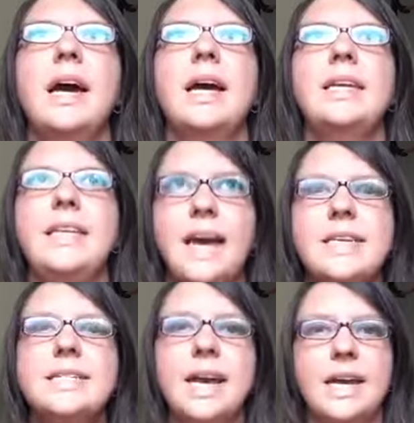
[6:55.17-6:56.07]

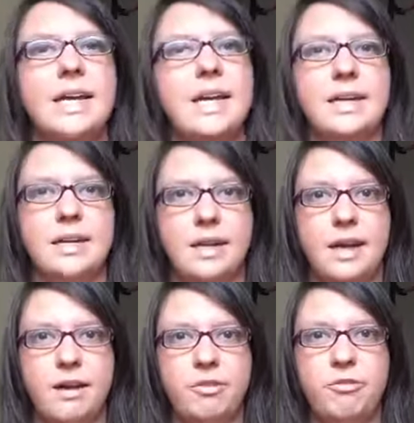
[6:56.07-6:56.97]
yes, I needed
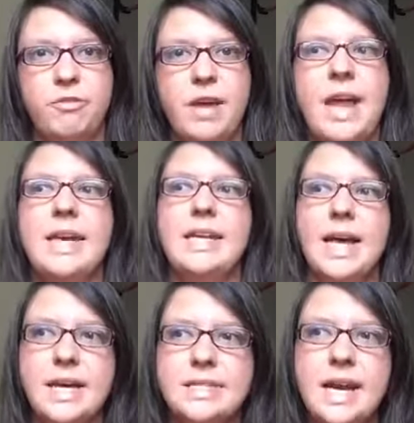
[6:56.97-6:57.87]
love. And
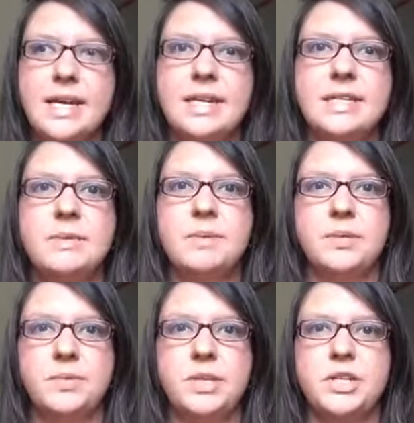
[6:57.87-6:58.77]
yes, I needed to
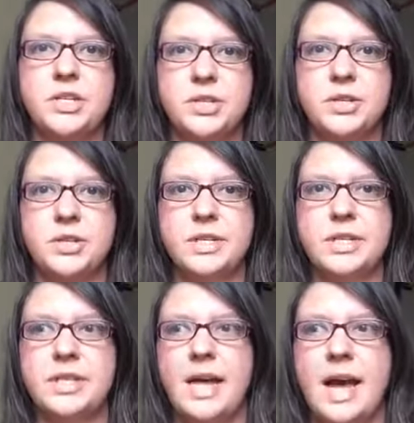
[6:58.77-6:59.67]
be reassured
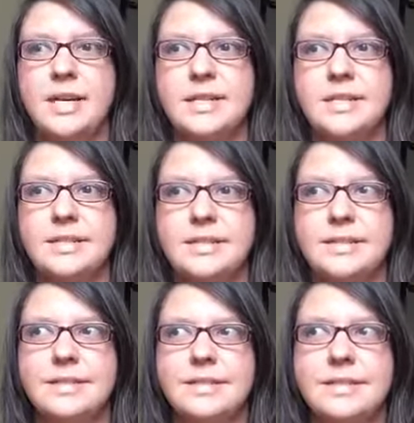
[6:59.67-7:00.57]
that
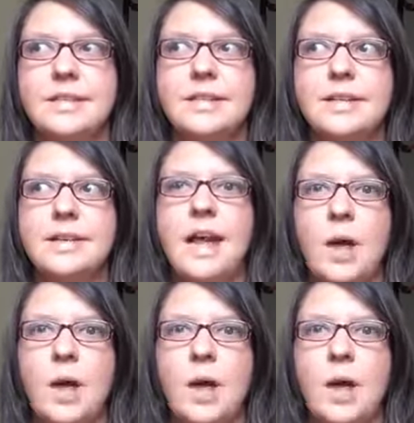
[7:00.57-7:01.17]
I